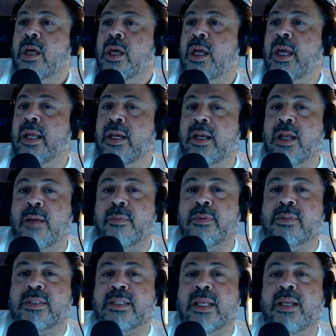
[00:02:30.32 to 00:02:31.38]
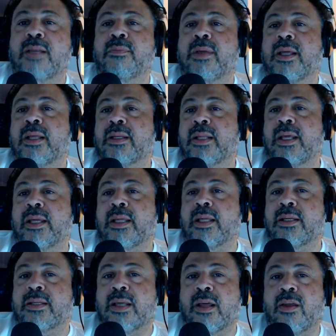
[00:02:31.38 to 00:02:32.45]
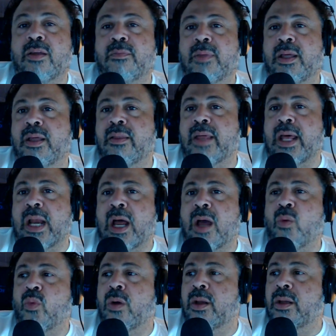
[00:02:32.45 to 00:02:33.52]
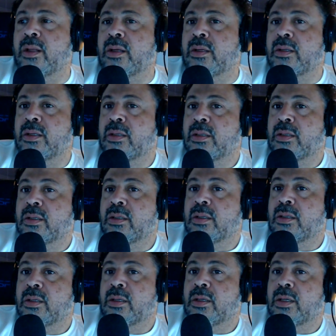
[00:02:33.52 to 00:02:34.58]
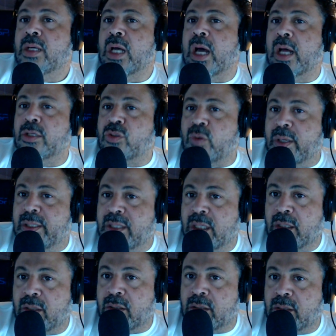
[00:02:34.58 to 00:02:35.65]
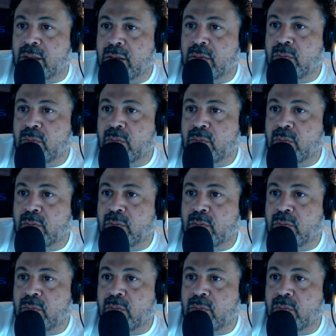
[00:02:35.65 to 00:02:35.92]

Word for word: ended up sending me a link and telling me that I wanted Andre Dillard.